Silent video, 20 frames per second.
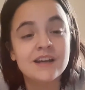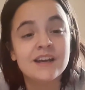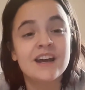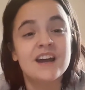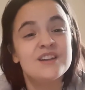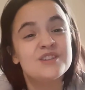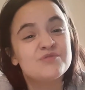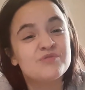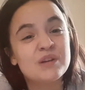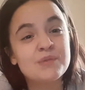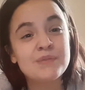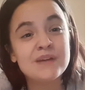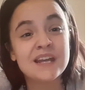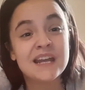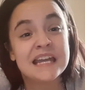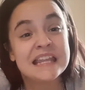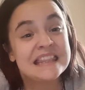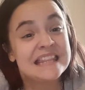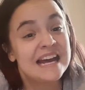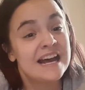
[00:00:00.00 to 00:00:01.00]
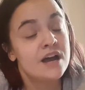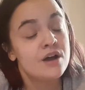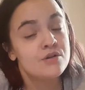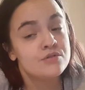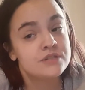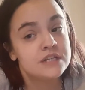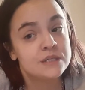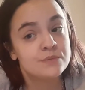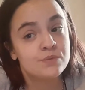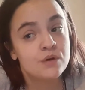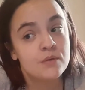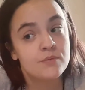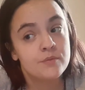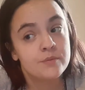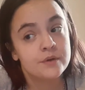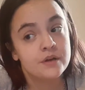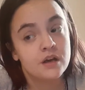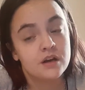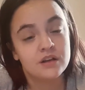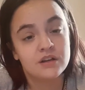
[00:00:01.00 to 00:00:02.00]
And screaming in the house is
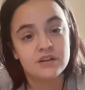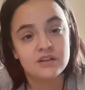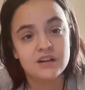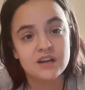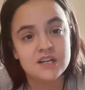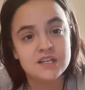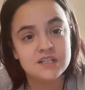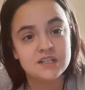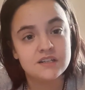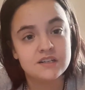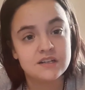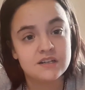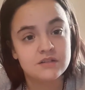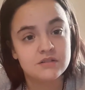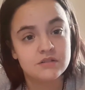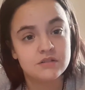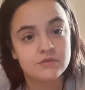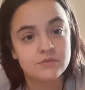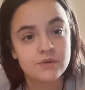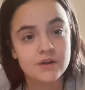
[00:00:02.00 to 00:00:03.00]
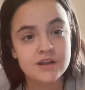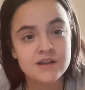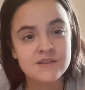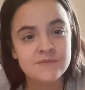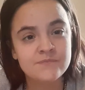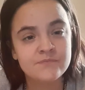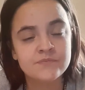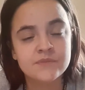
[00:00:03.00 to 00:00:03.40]
probably not a good idea either, right?